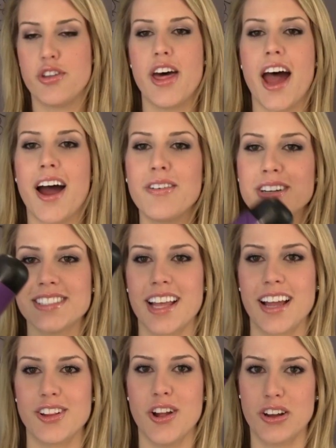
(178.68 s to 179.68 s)
so that was
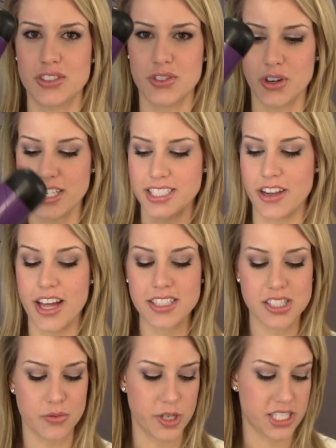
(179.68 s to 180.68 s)
like a long story to tell you.
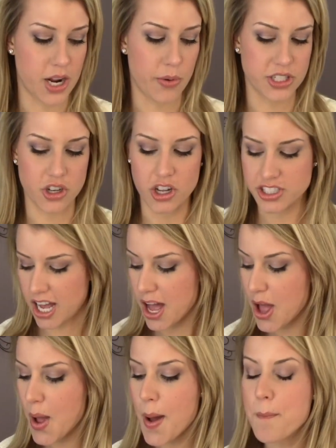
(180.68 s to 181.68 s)
That's the reason I went to Ulta.
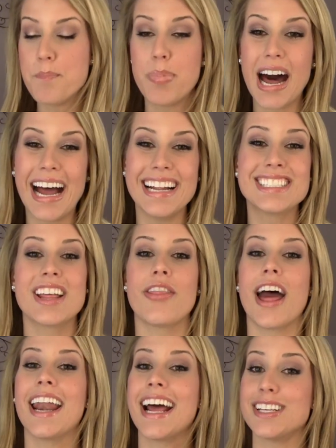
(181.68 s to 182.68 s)
But
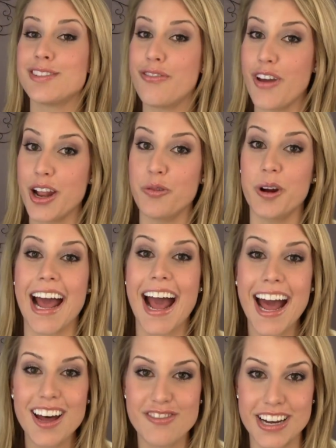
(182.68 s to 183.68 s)
then as fate would
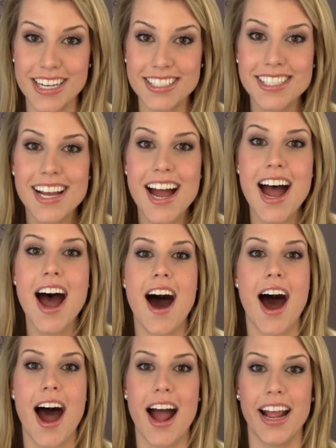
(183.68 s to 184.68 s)
have it,
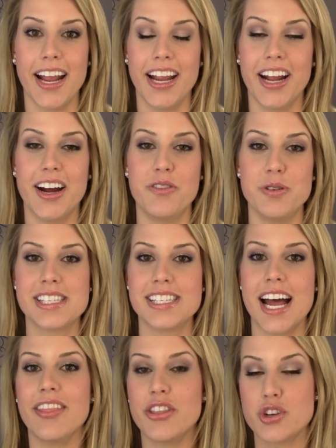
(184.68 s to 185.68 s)
I was
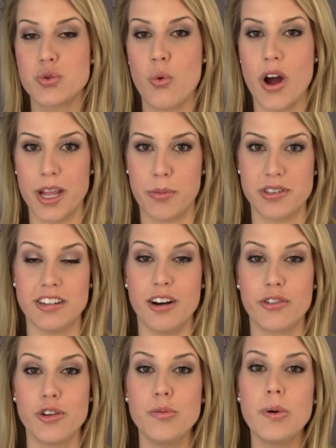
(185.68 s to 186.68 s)
sent the 20%
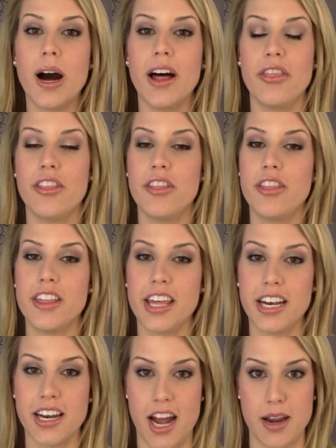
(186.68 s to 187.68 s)
off coupon
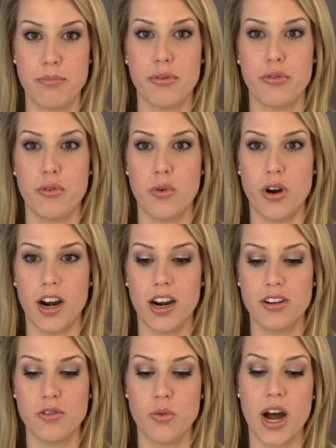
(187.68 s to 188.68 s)
the night
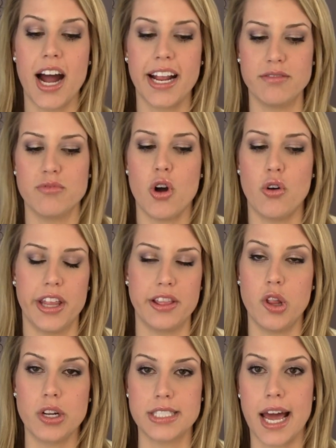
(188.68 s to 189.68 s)
before. Well, I only
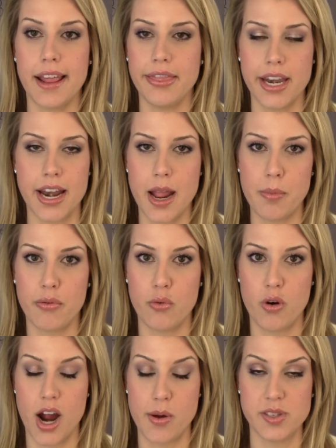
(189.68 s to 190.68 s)
looked at it the night
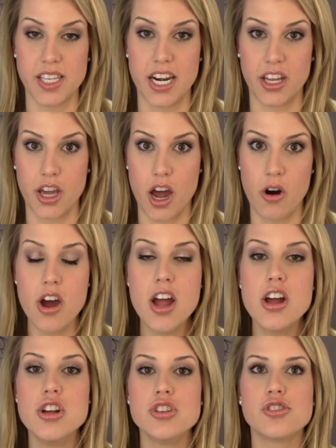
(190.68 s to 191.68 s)
before I was gonna go.
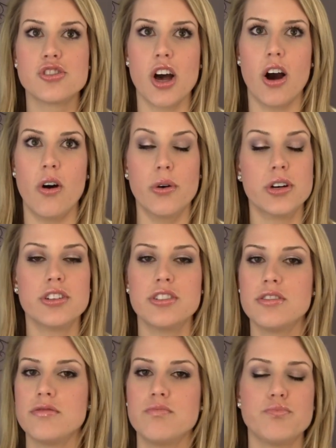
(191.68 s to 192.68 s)
So,
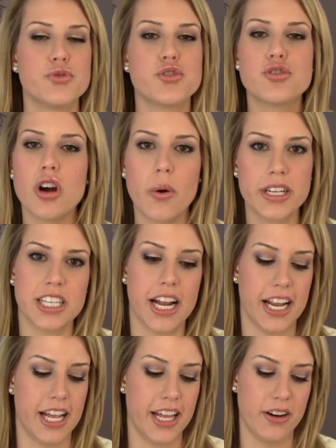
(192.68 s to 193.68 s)
so
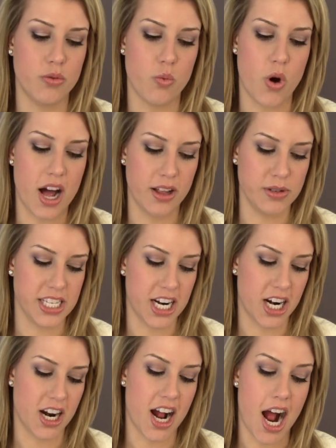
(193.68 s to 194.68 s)
excited while I was
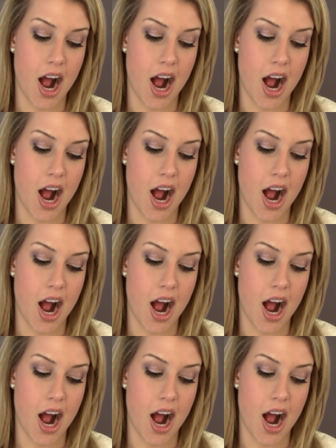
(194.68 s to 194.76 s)
there.